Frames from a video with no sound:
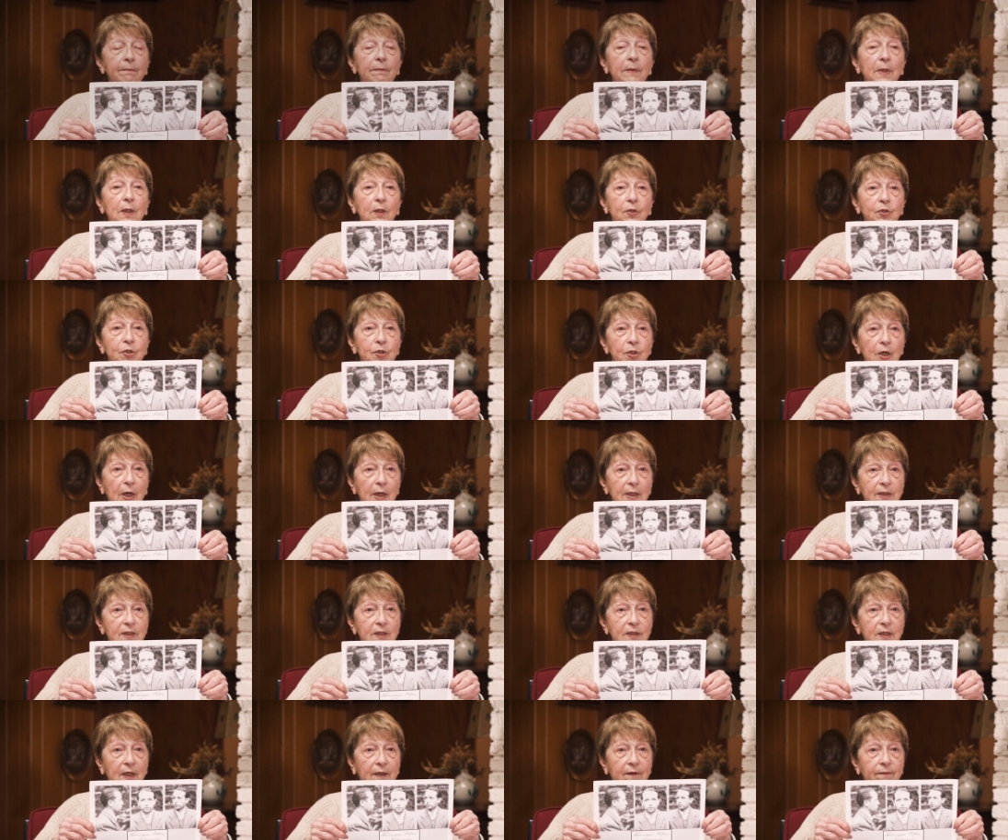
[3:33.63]

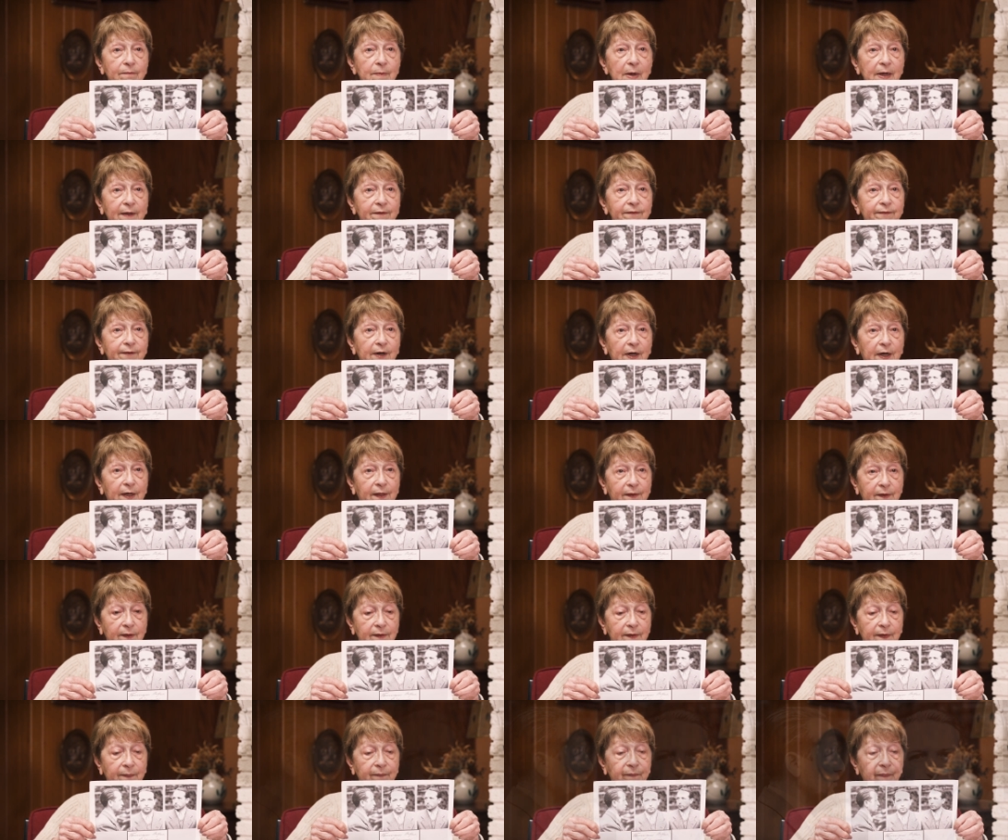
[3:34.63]
mugshots of my
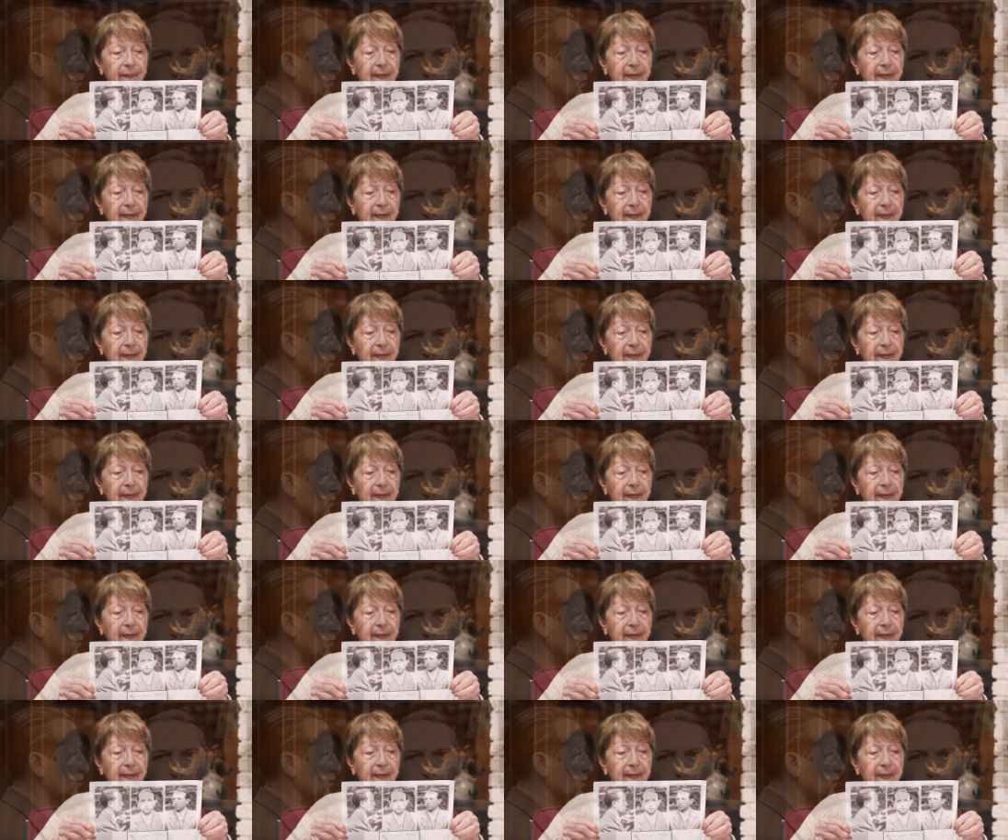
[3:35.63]
father.